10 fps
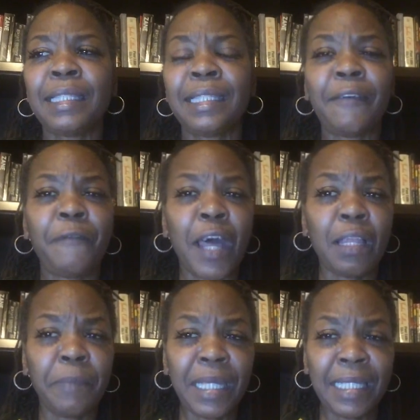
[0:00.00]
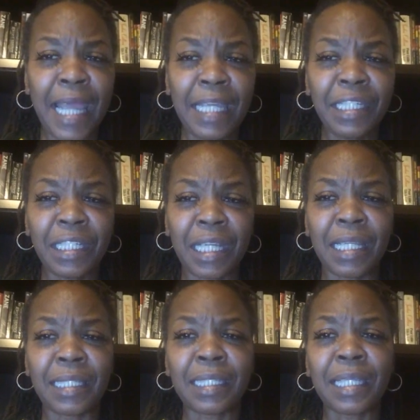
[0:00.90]
developing
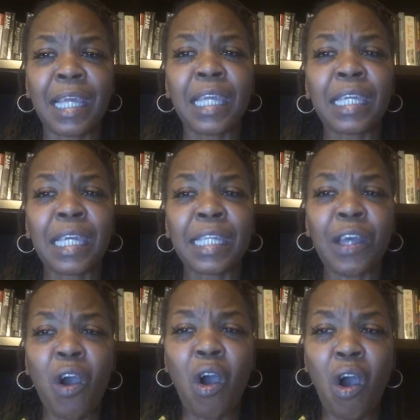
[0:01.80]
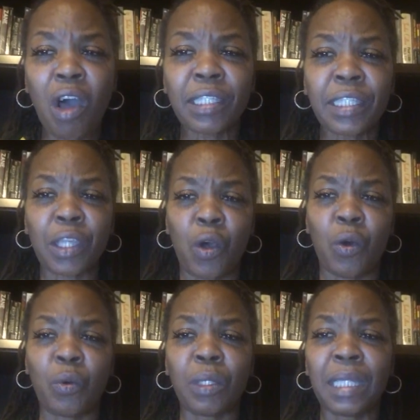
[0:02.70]
nations can
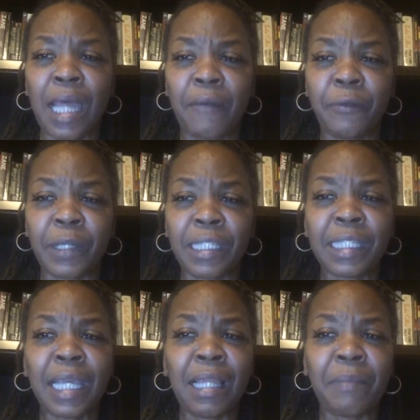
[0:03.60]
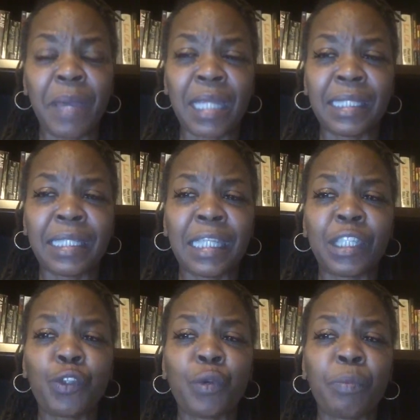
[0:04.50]
also leverage telemedicine
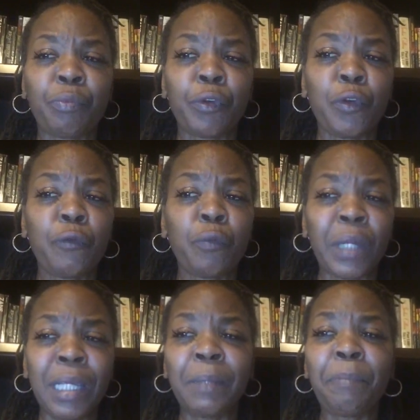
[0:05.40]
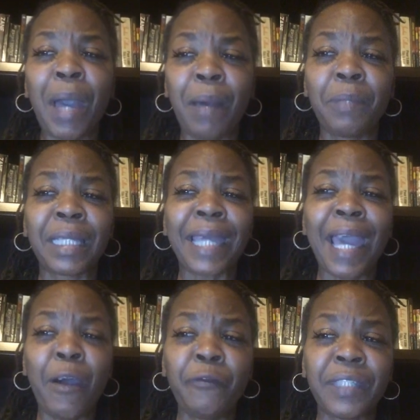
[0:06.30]
to improve weak public
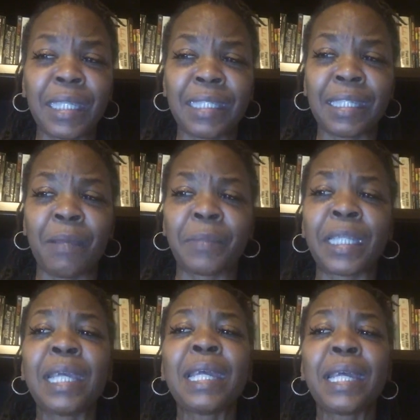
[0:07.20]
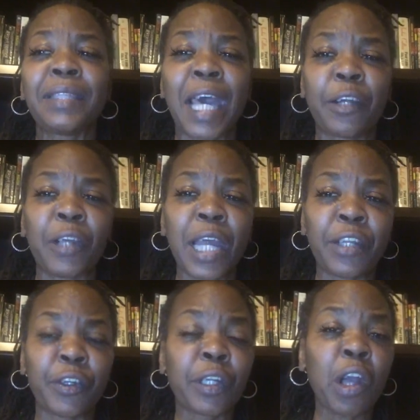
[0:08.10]
health systems that are
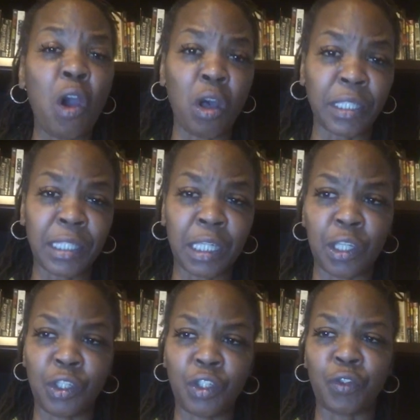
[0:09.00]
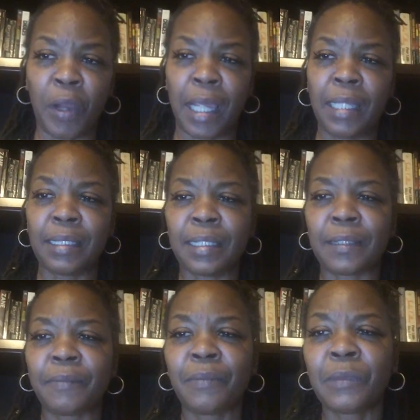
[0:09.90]
under cost constraints.
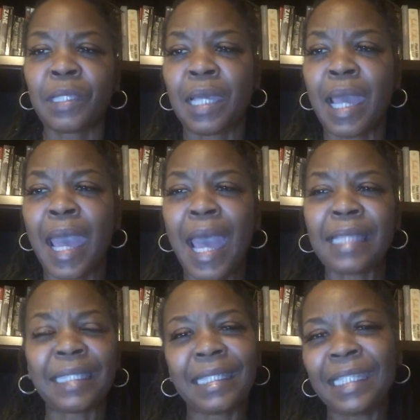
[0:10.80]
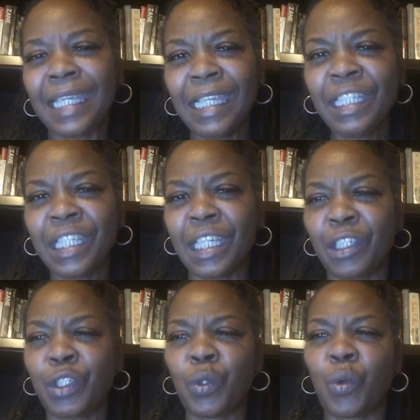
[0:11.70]
As a teaching
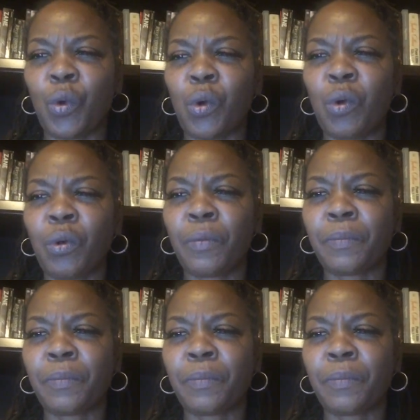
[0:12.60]
tool,